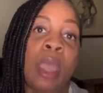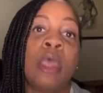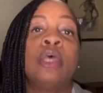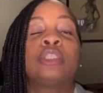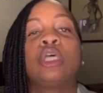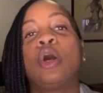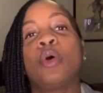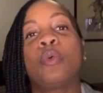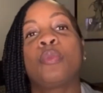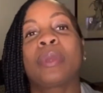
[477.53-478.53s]

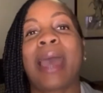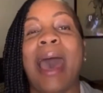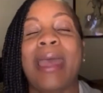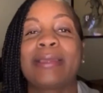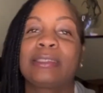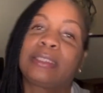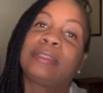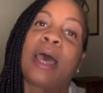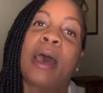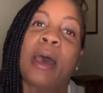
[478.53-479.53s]
So, guys,
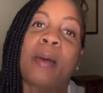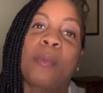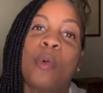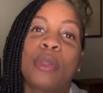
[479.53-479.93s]
I'm going